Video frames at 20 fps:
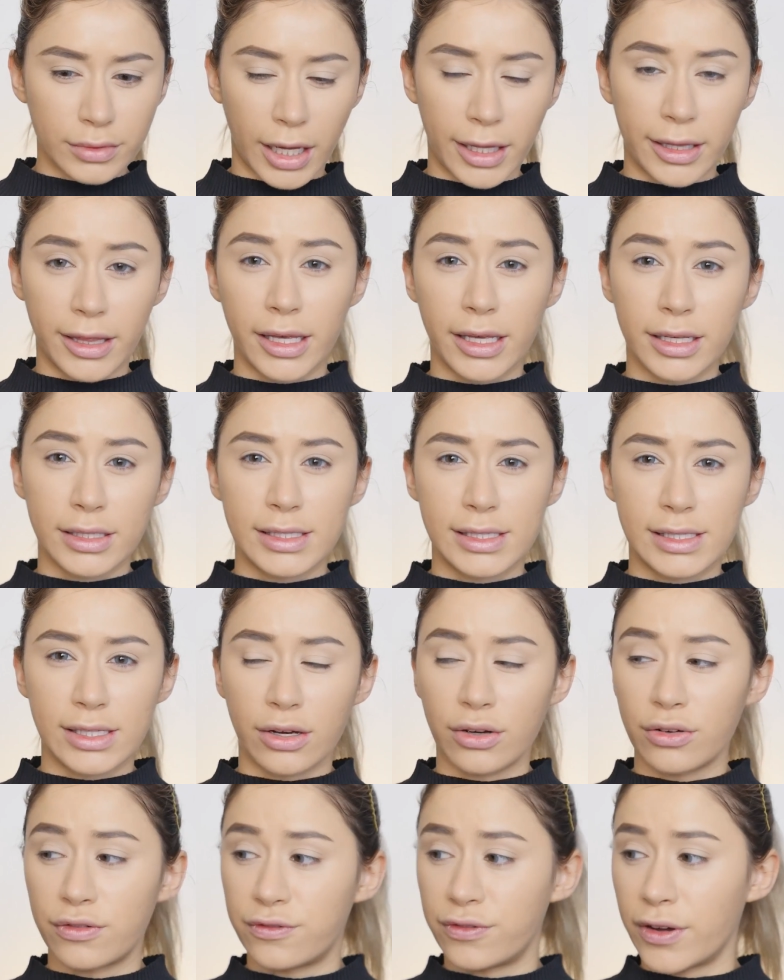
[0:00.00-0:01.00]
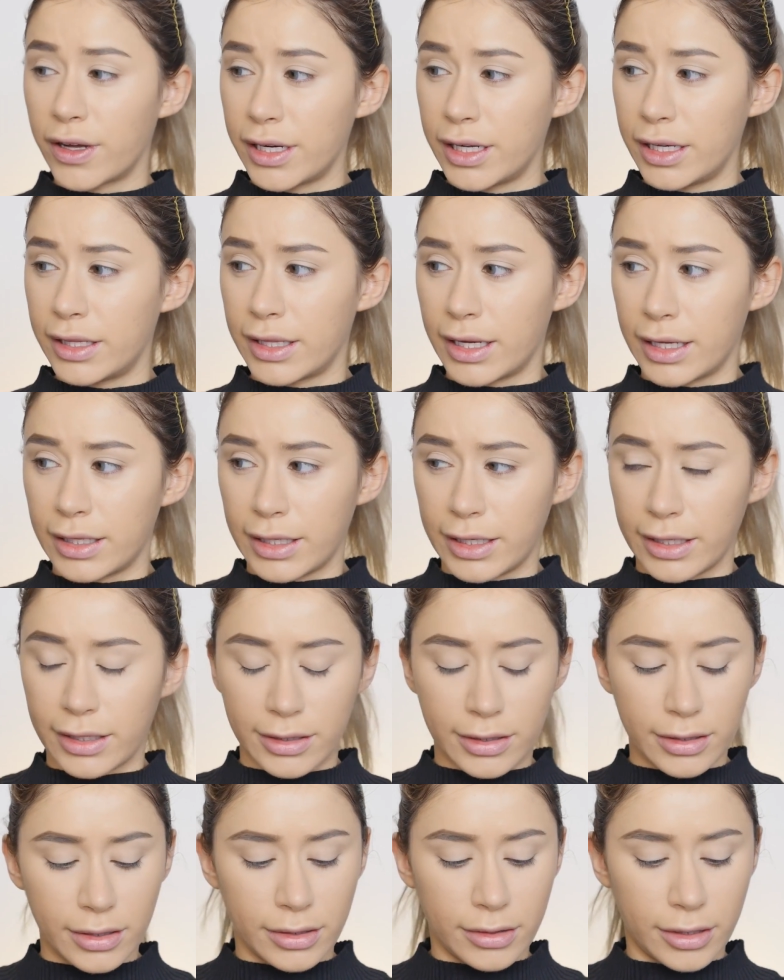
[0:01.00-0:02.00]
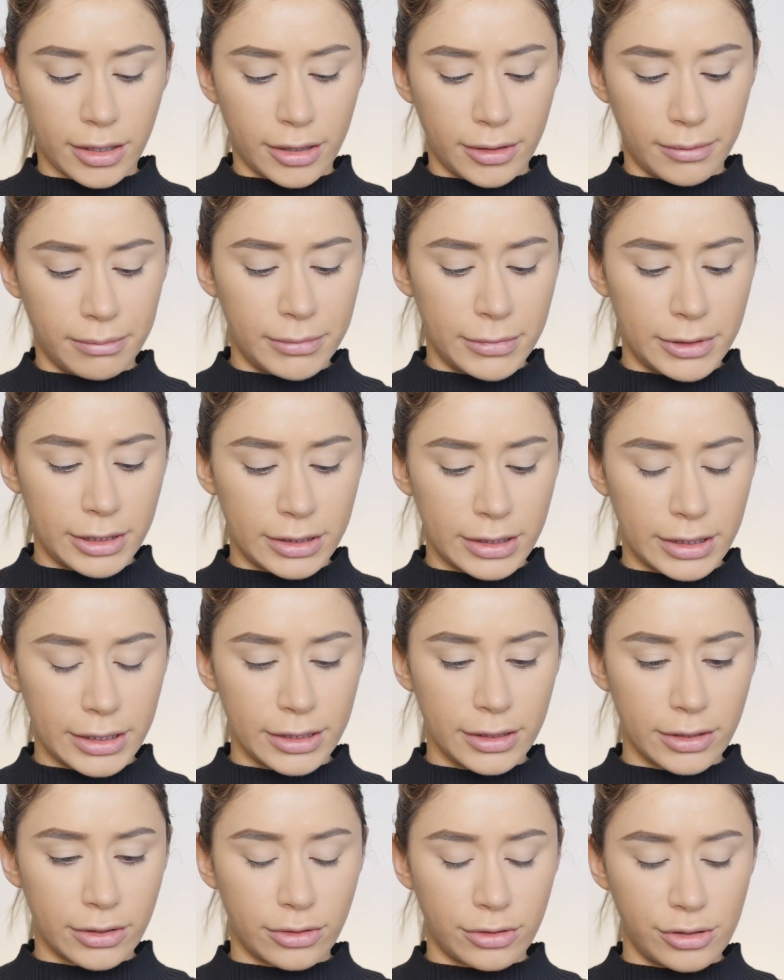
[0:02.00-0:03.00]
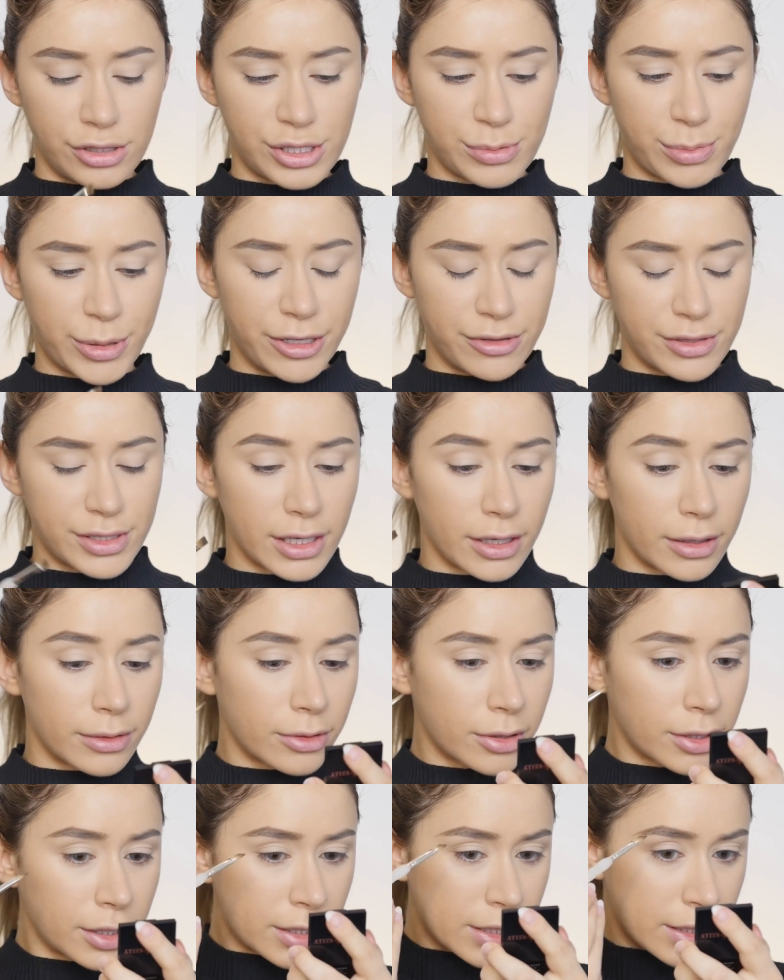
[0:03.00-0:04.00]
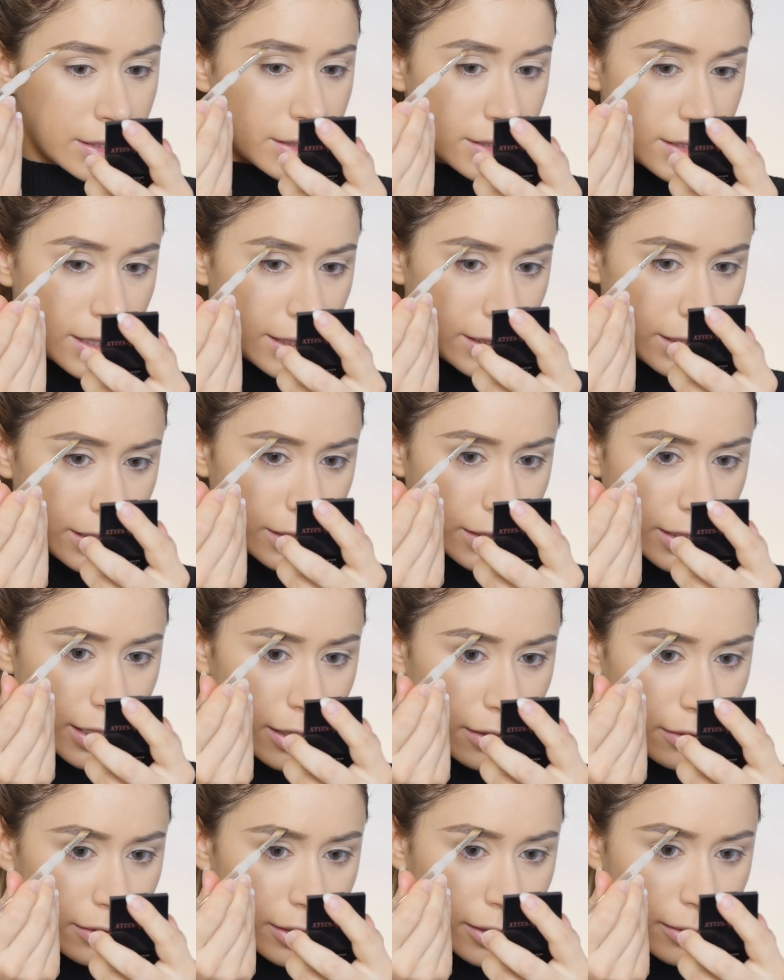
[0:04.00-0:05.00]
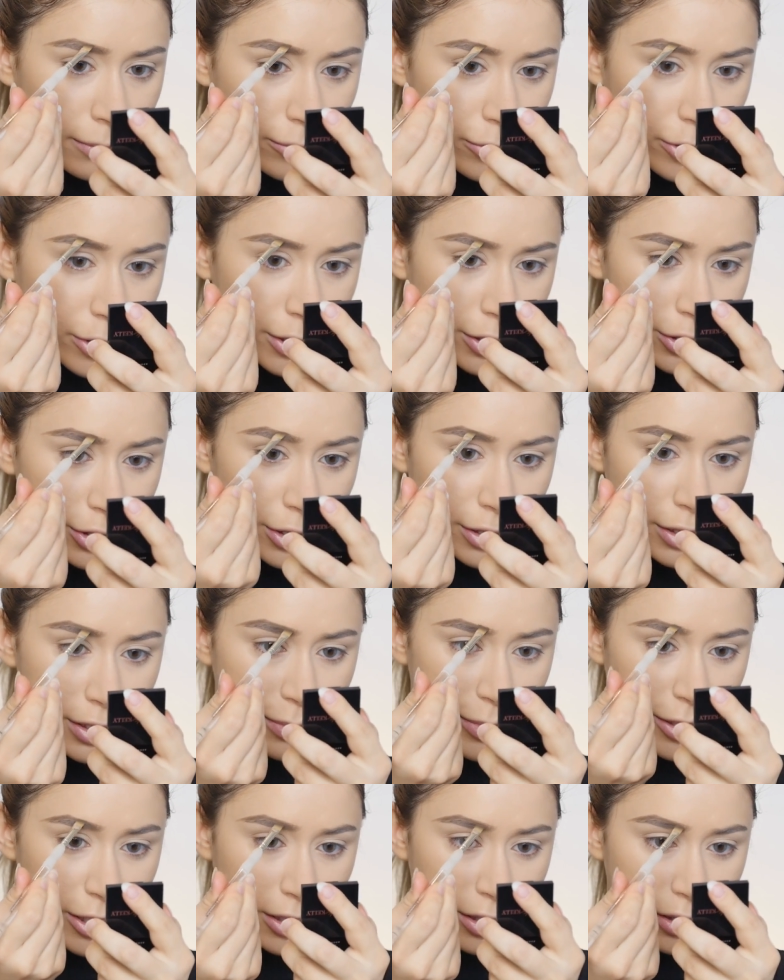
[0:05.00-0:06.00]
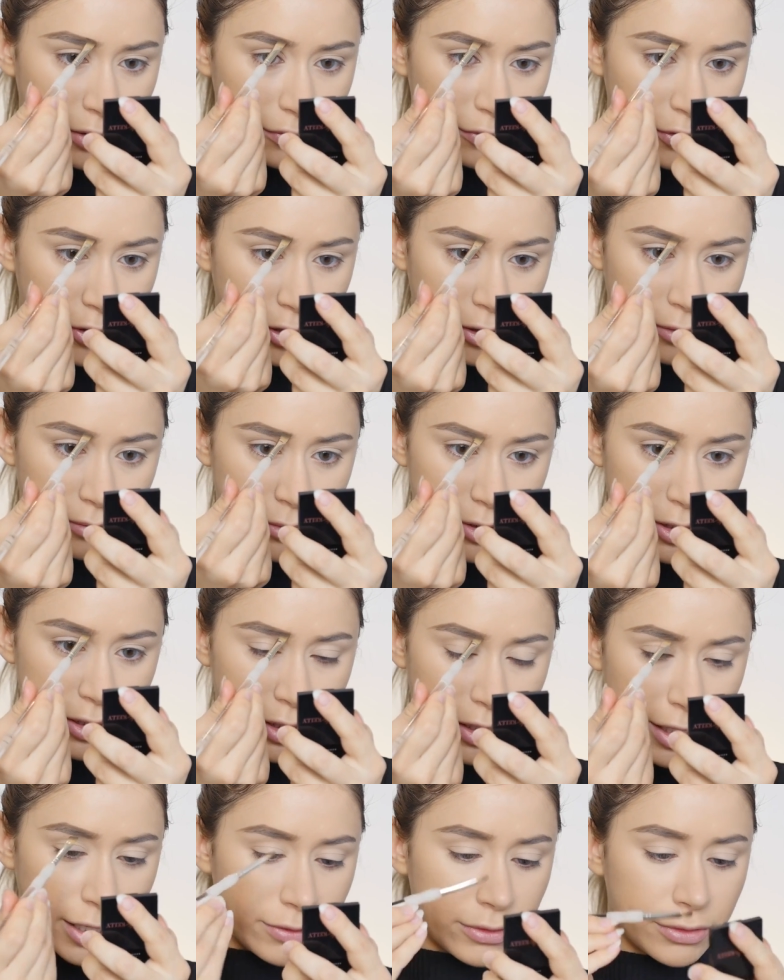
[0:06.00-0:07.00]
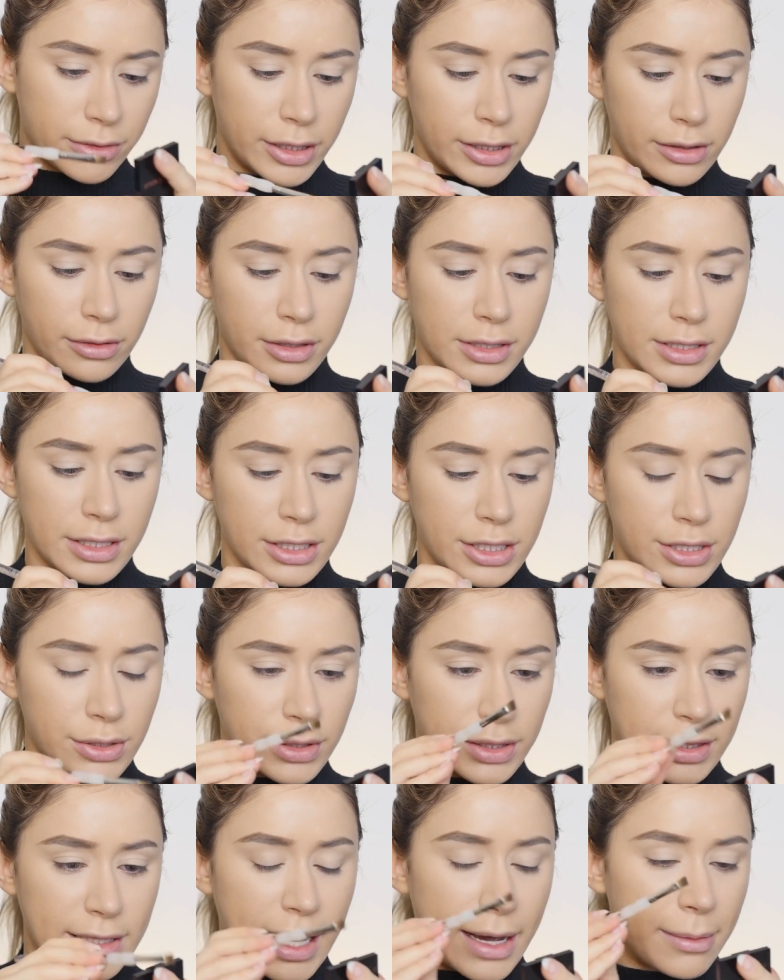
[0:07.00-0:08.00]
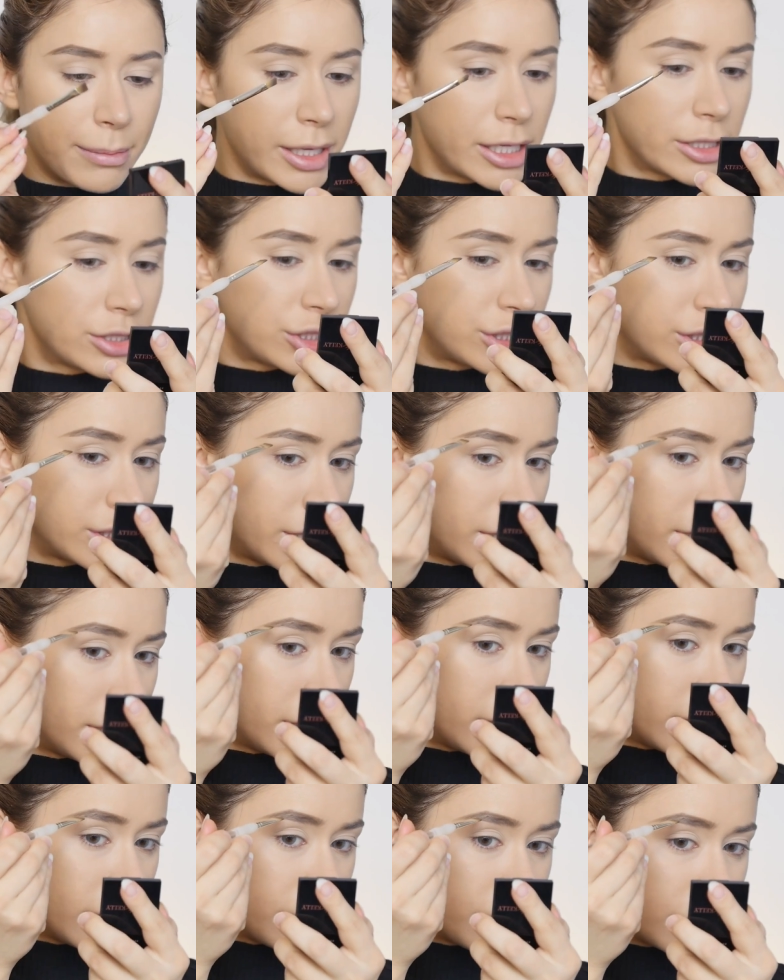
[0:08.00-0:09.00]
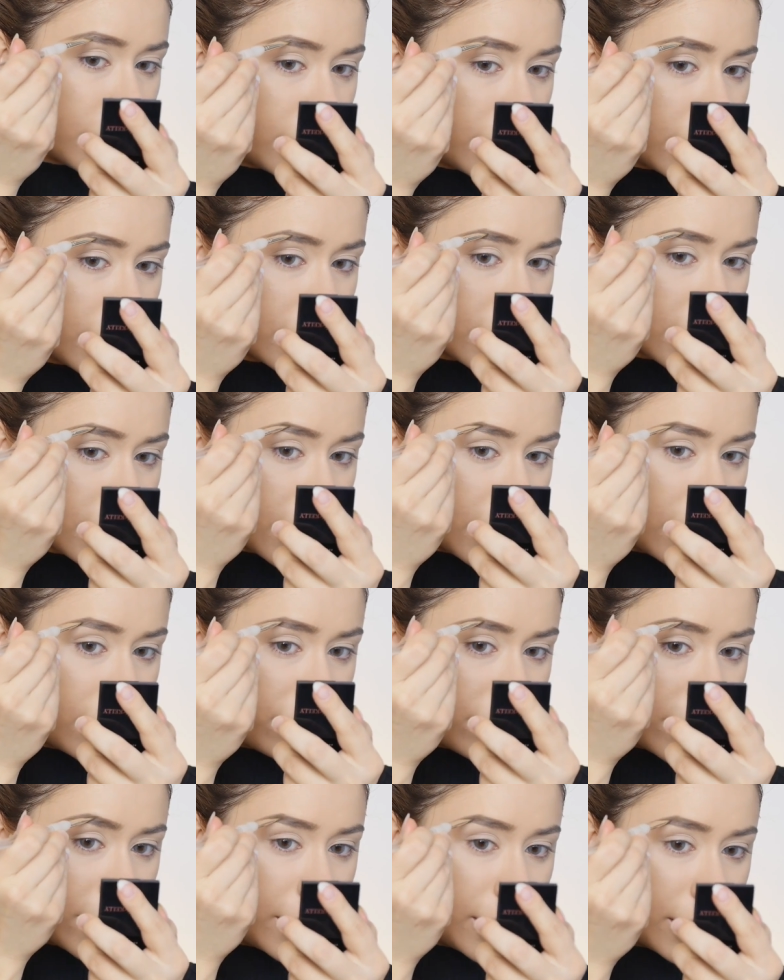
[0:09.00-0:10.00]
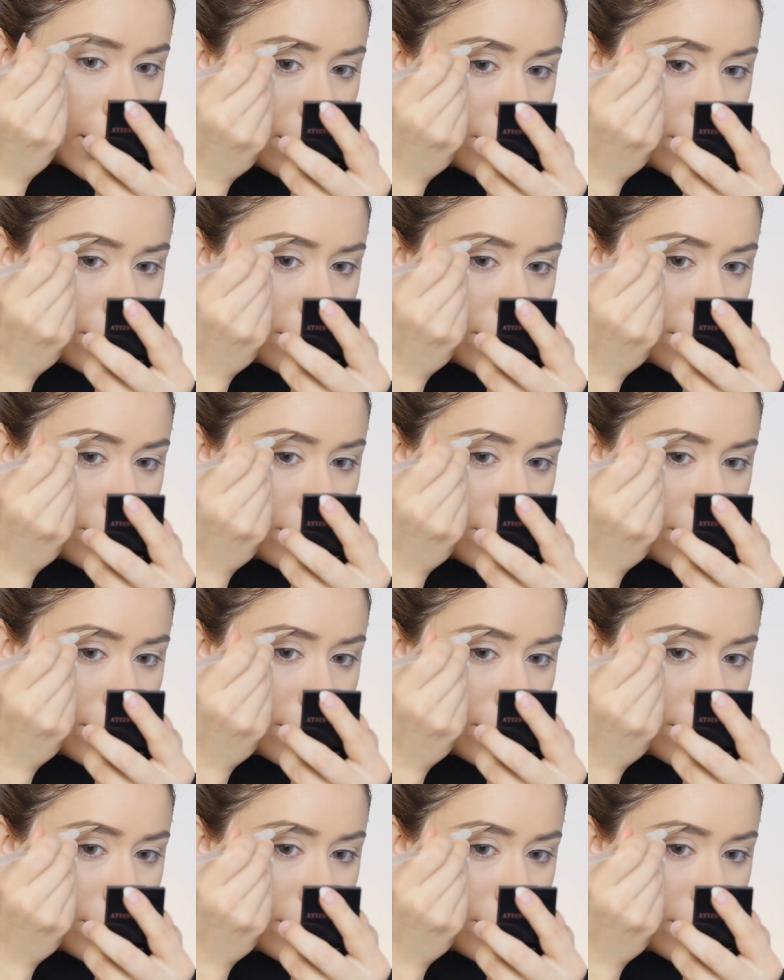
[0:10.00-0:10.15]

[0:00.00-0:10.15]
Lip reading: I think it's so funny that like Lili and Cole Sprouse are dating now. Like I'm pretty sure it's been confirmed. I haven't really looked into it that much, but I think it's kind of funny.